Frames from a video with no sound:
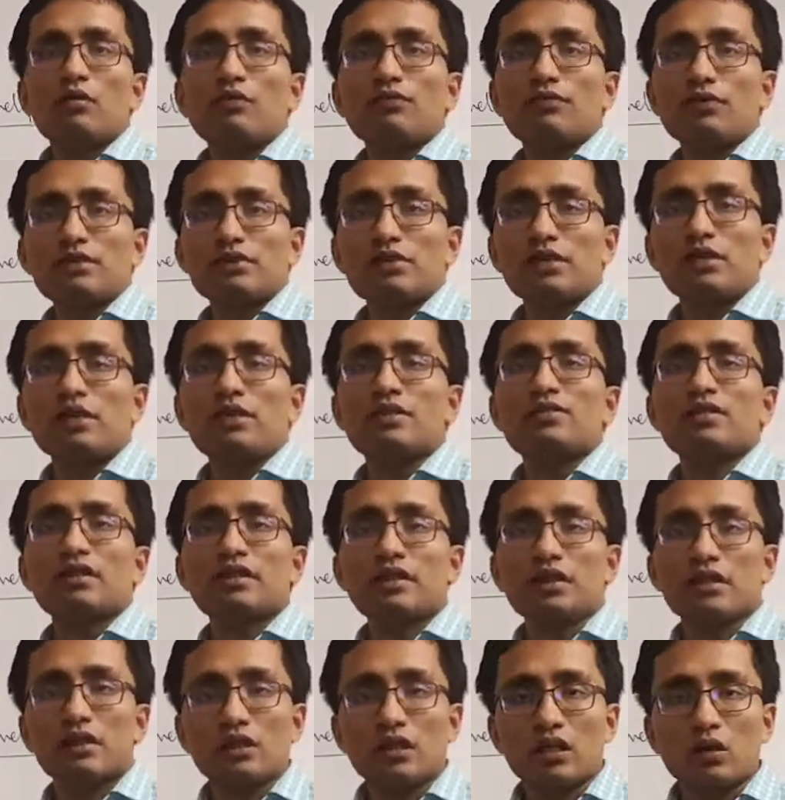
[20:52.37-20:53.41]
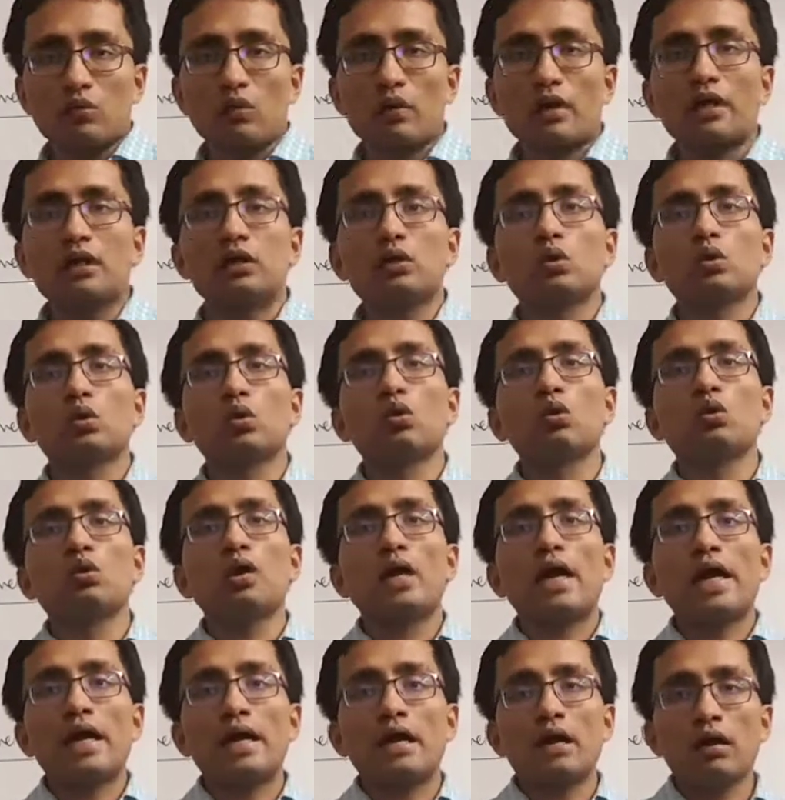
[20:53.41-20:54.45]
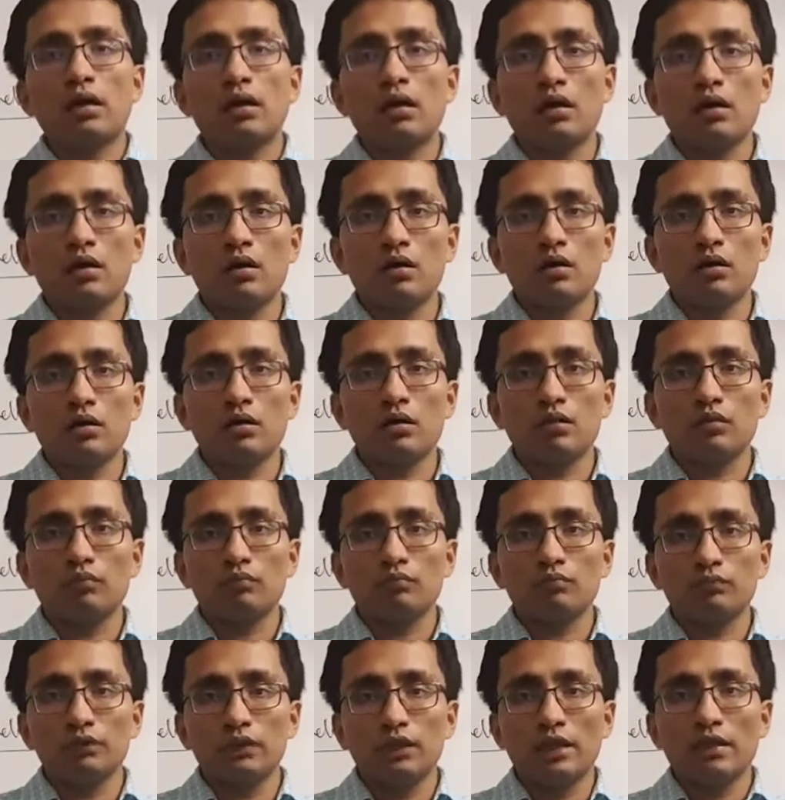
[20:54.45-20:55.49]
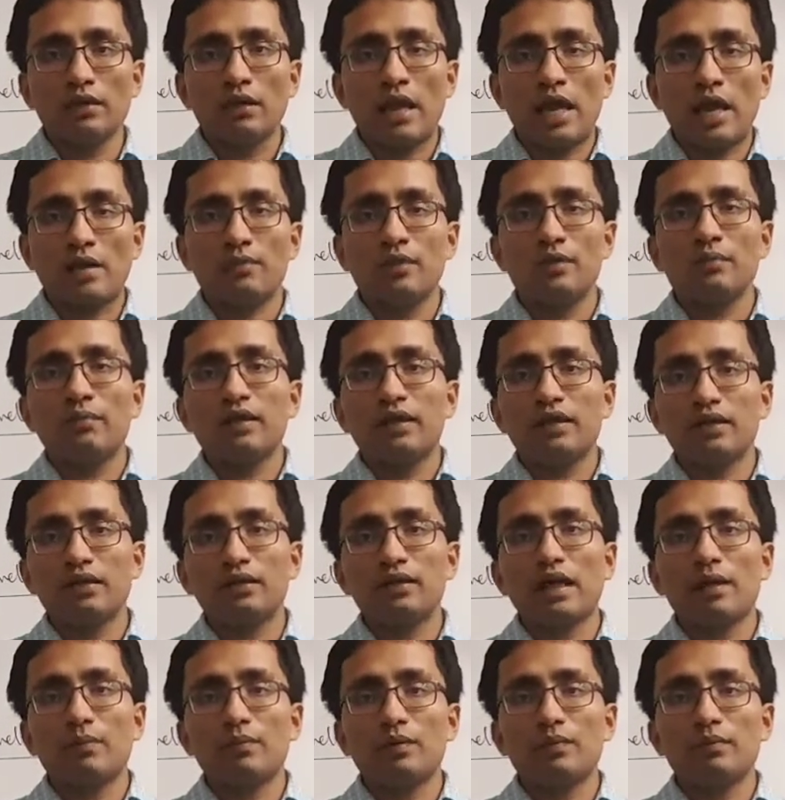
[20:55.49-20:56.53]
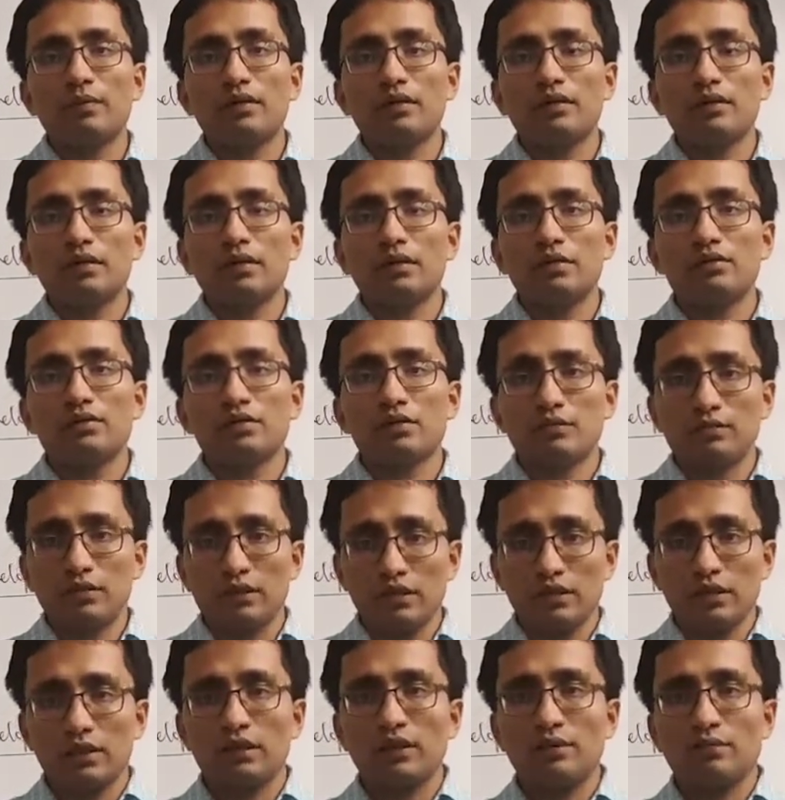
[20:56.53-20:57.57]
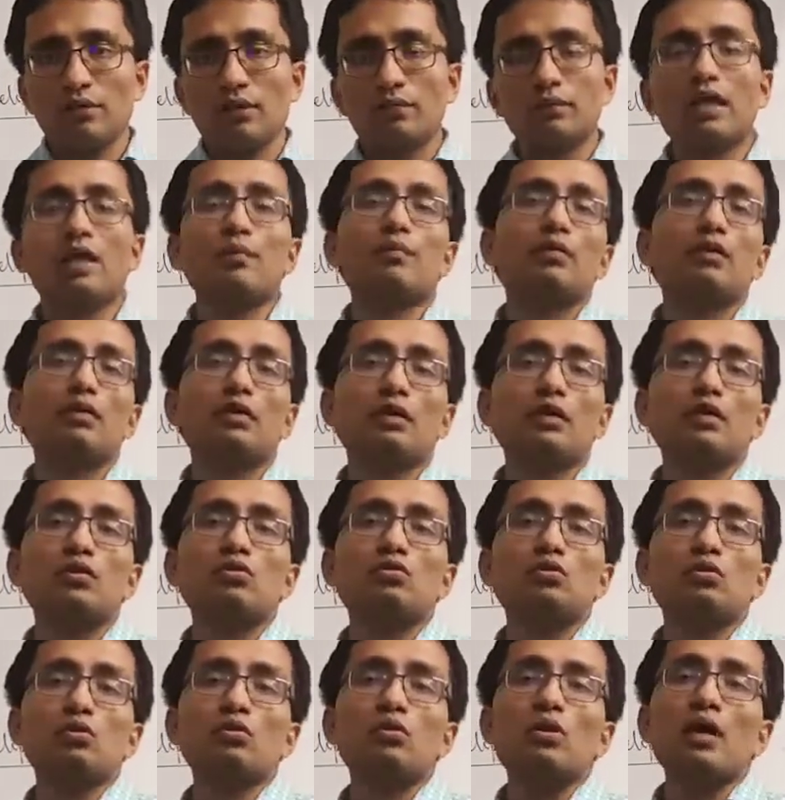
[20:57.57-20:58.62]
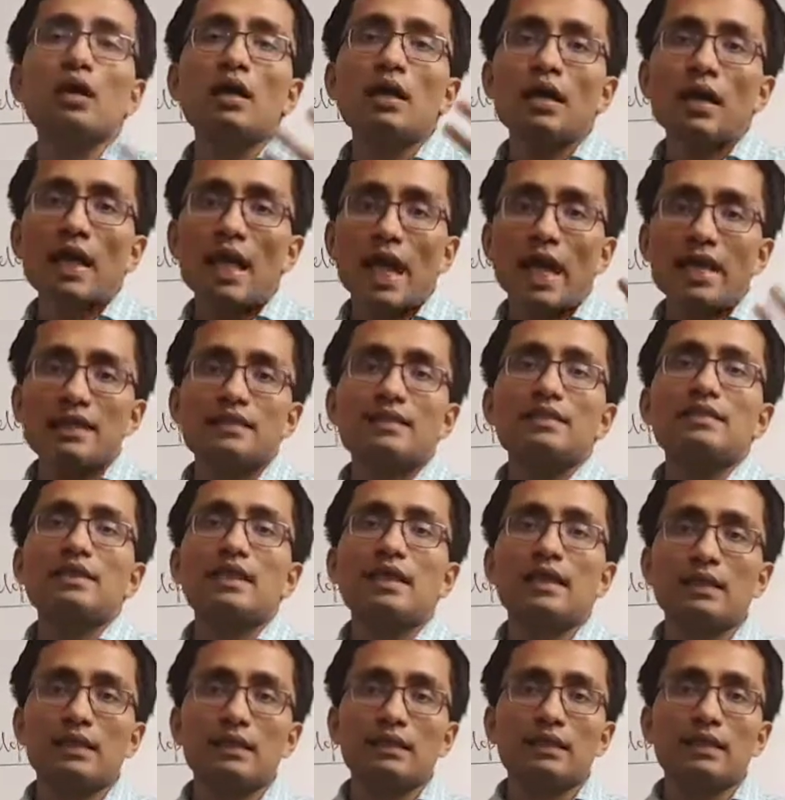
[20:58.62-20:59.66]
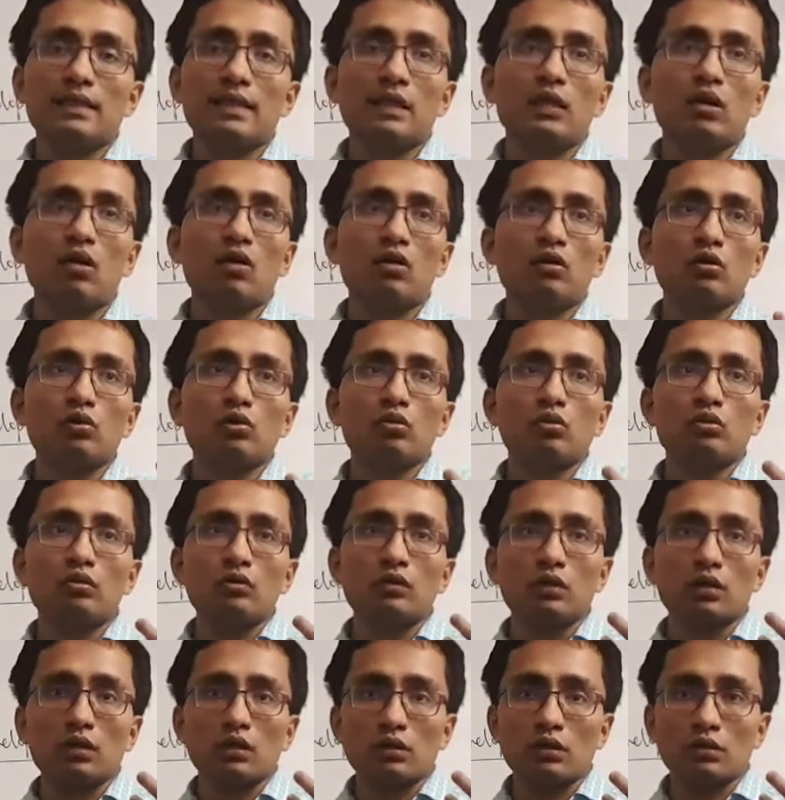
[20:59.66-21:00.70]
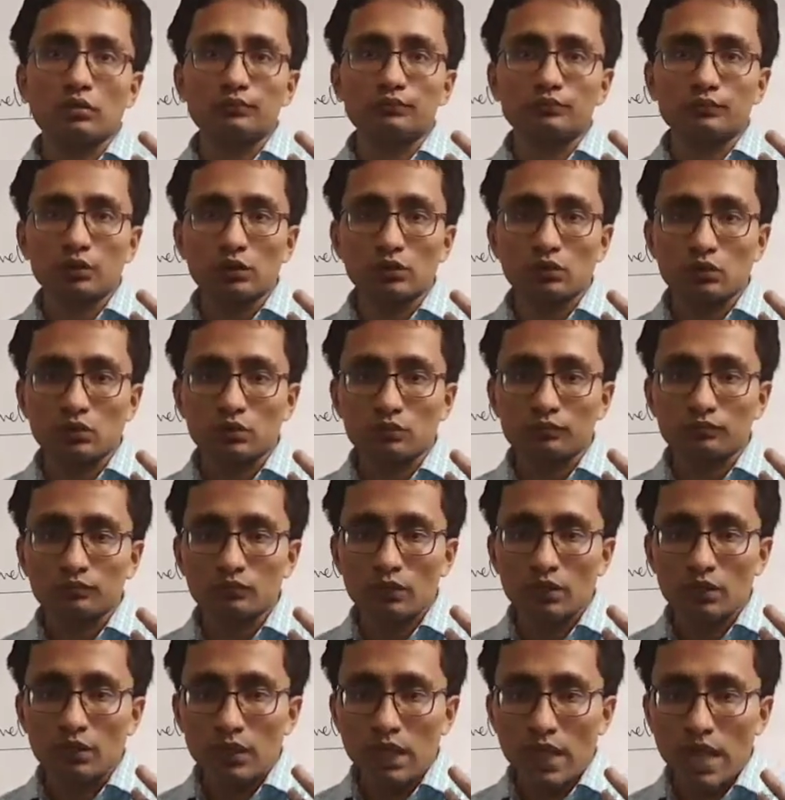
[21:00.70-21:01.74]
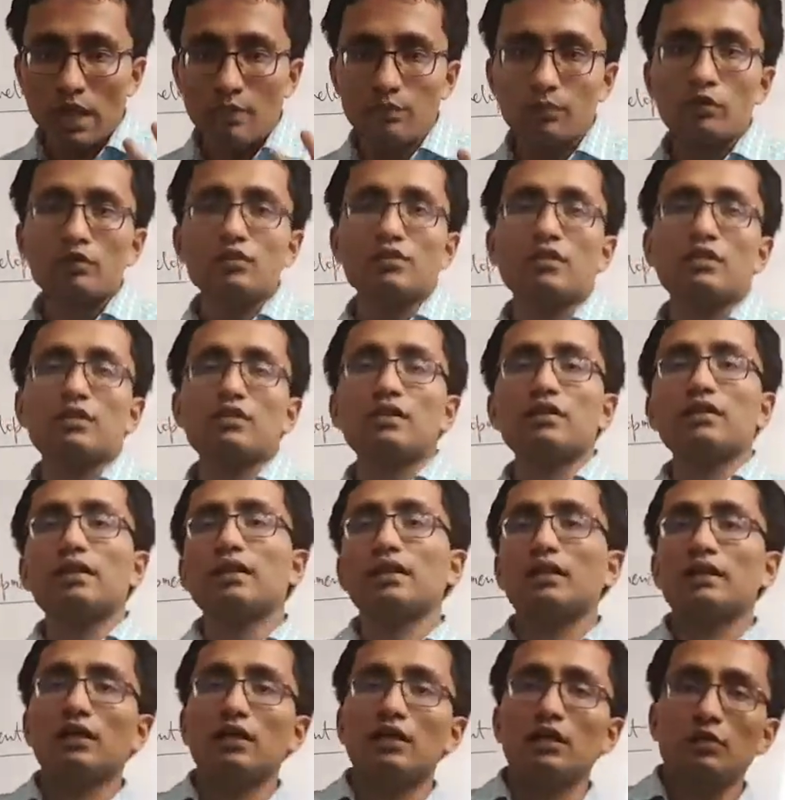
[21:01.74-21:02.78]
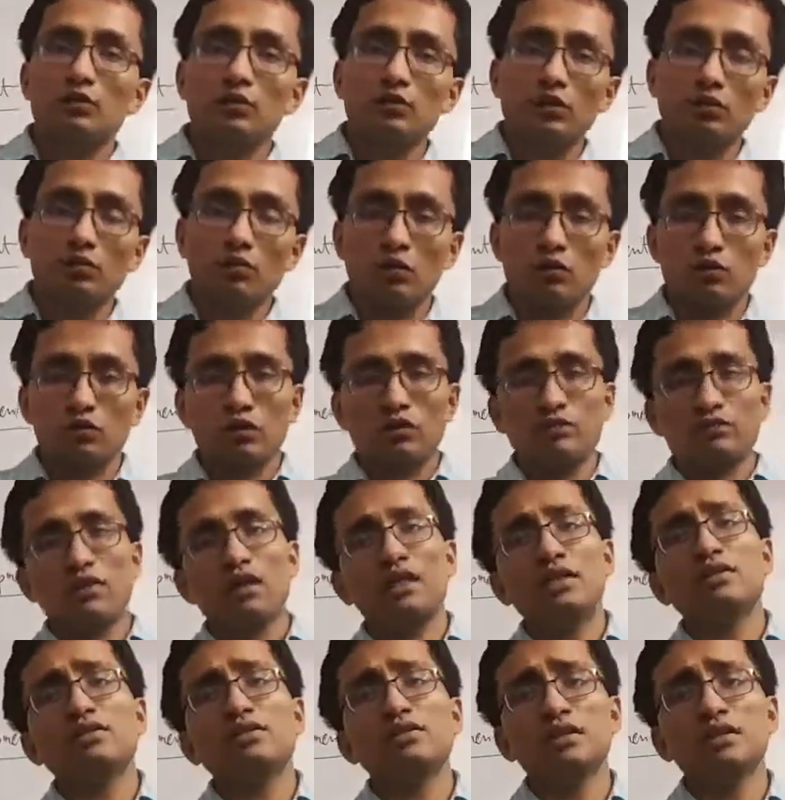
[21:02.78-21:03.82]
facilities that are required to have a better developed capabilities to access anything or to approach anything that an individual wants. So if I